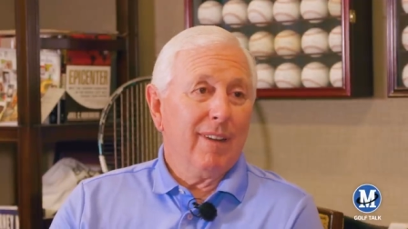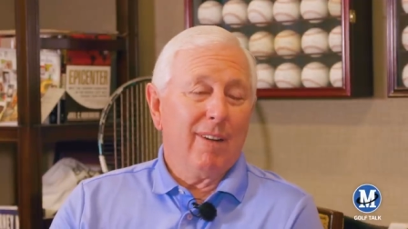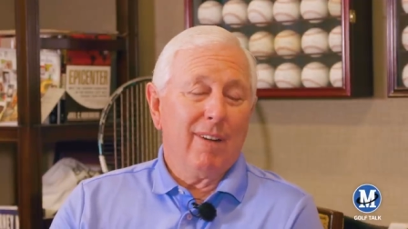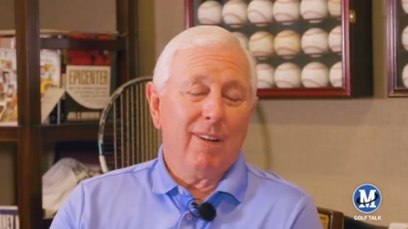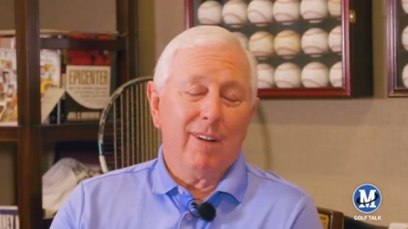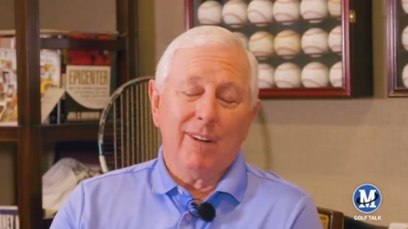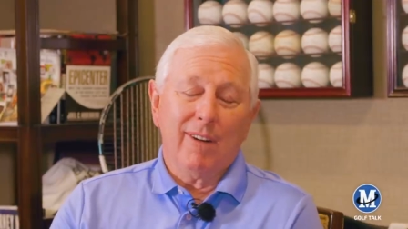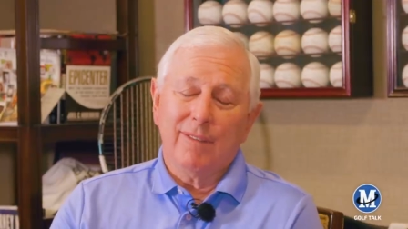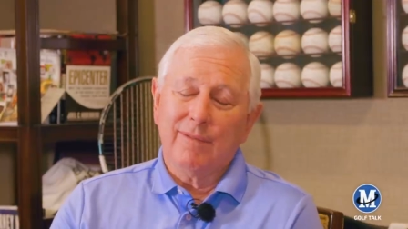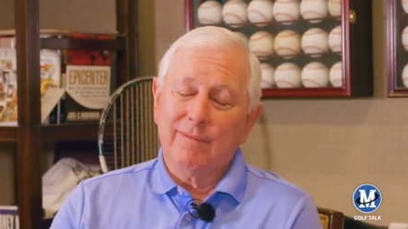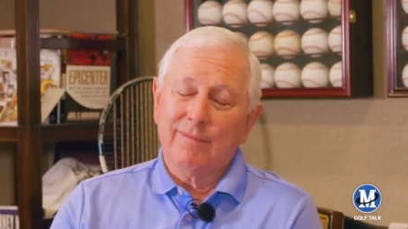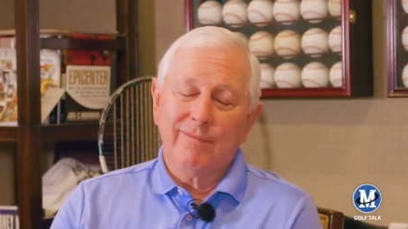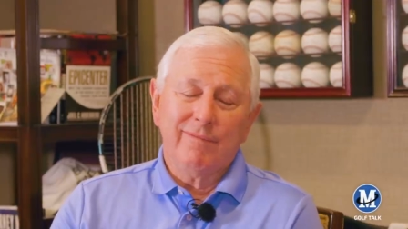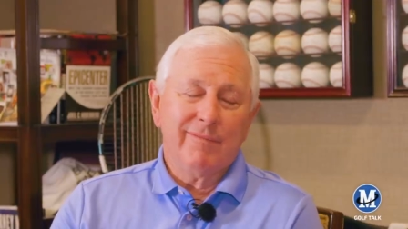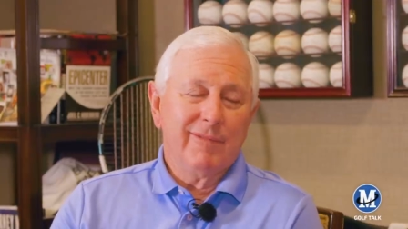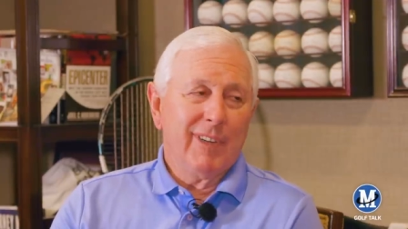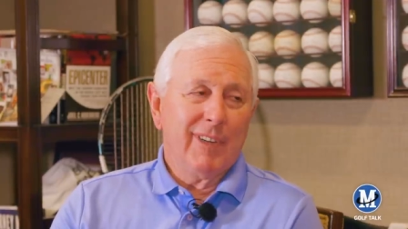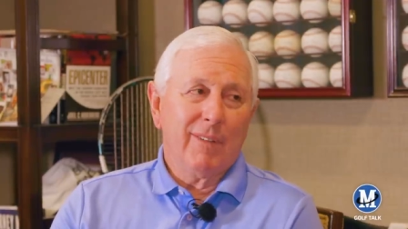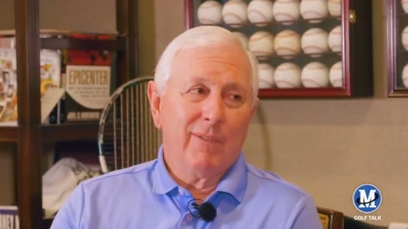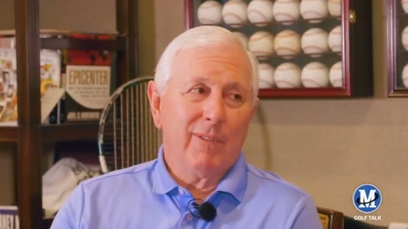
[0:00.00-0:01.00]
are
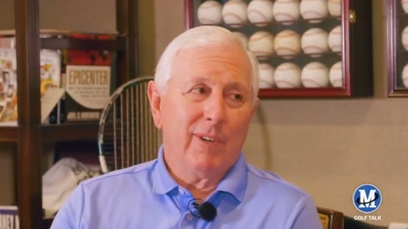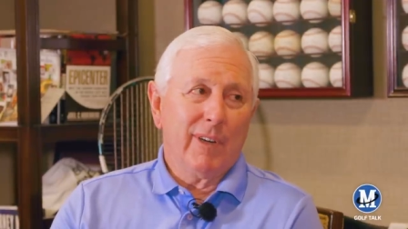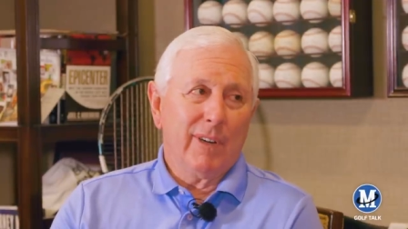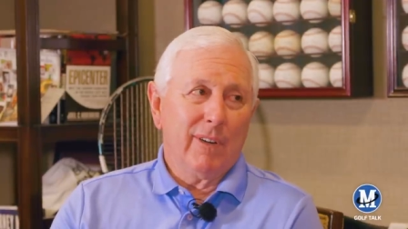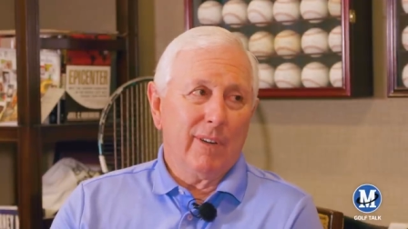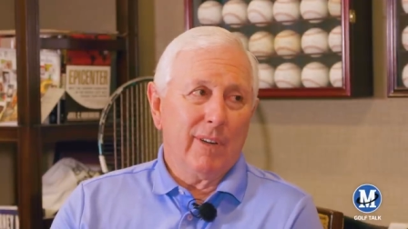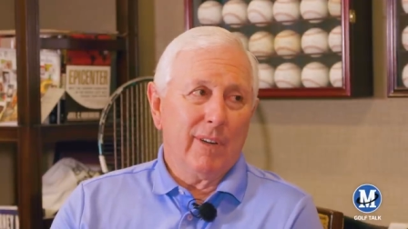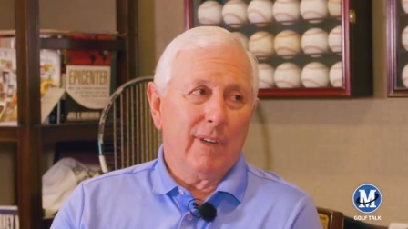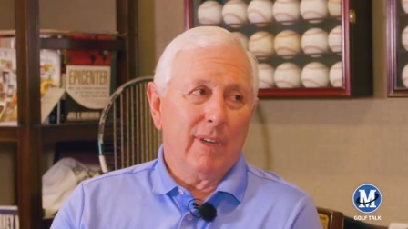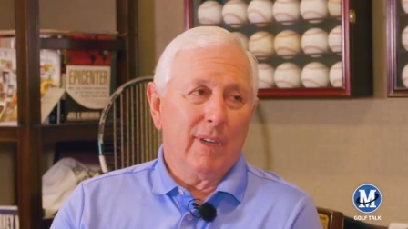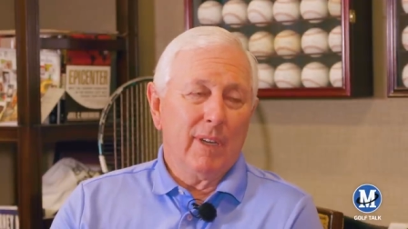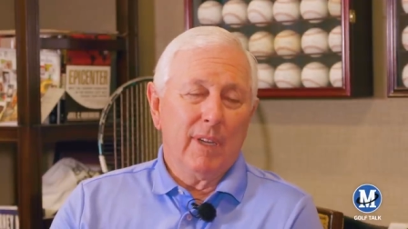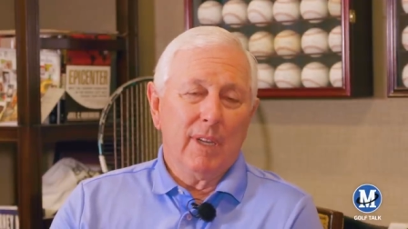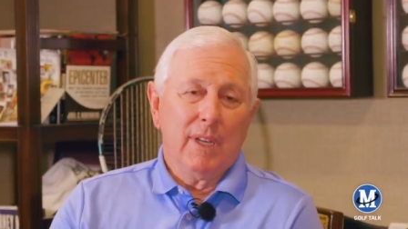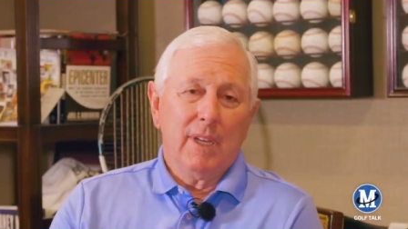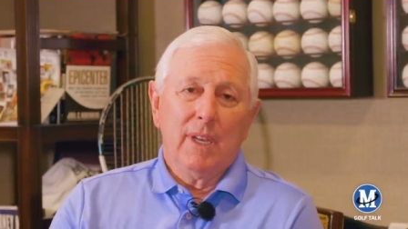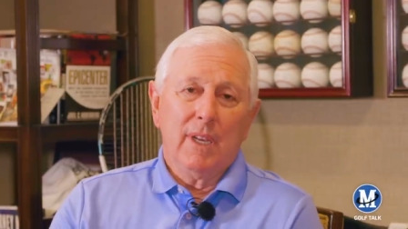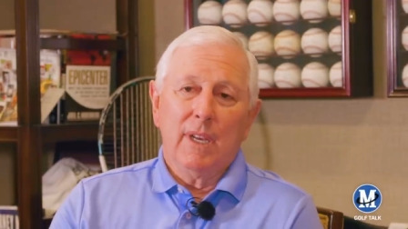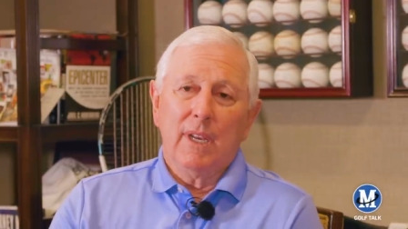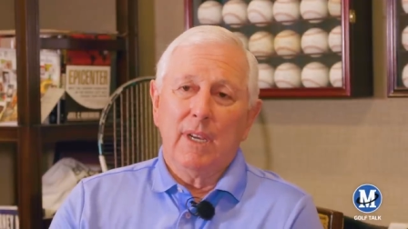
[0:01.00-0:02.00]
not very good.
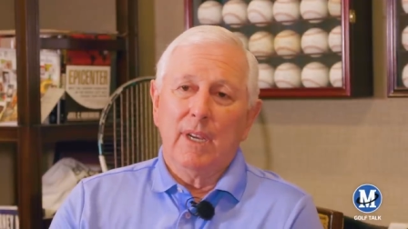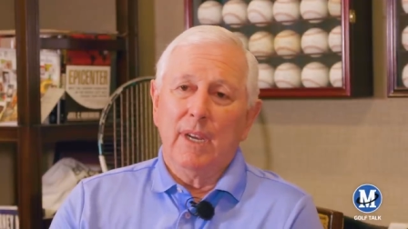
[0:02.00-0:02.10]
Mm-hmm.